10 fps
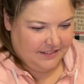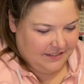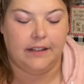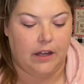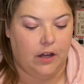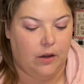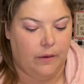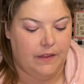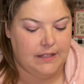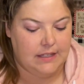so
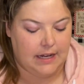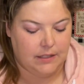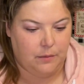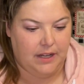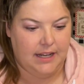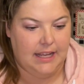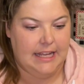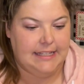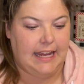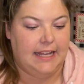this next one
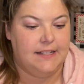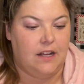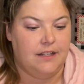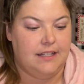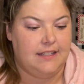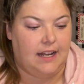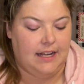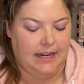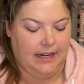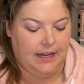is Hands-On
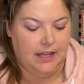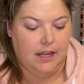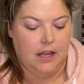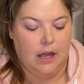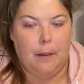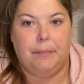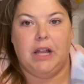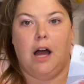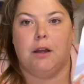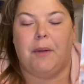Design
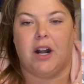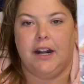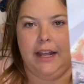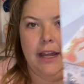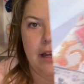Block Party